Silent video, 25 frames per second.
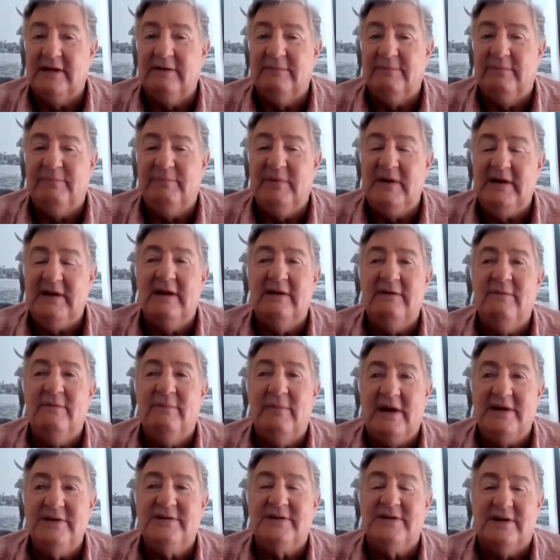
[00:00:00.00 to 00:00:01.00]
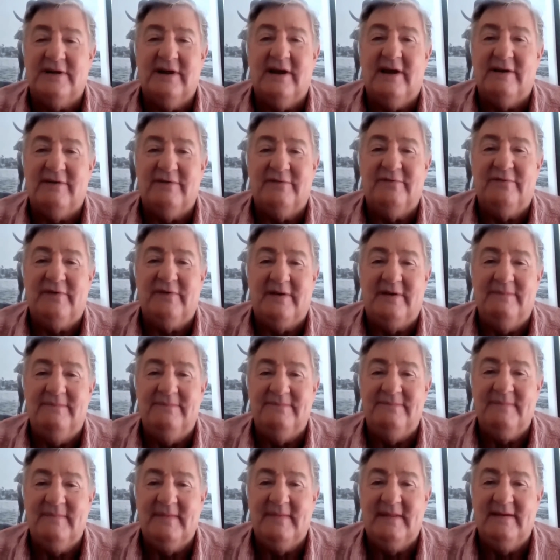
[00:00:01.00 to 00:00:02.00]
And Pete didn't mention it out of
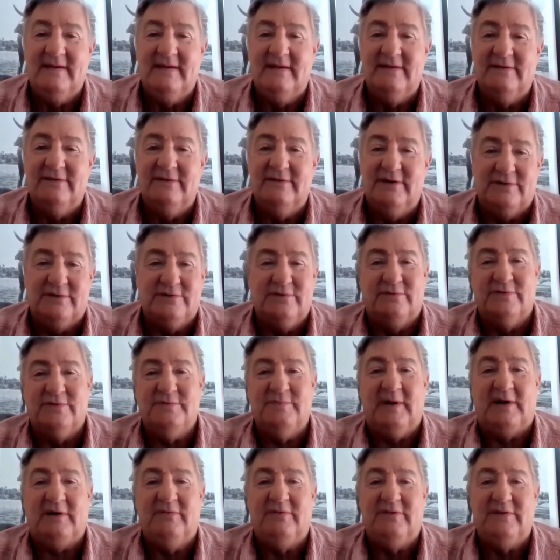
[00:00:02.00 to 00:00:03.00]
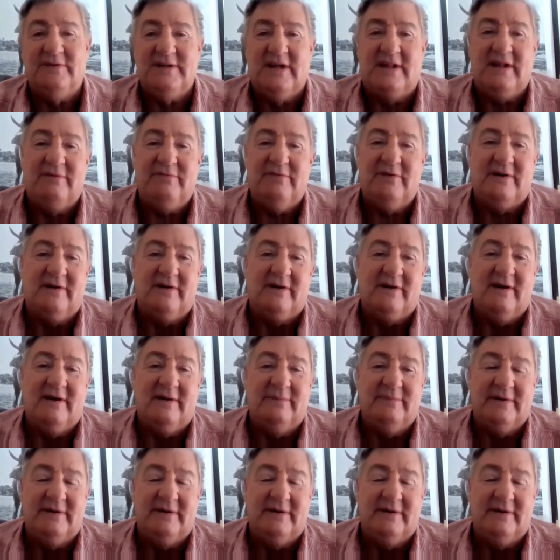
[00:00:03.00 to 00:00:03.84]
just a respect for the South African guy.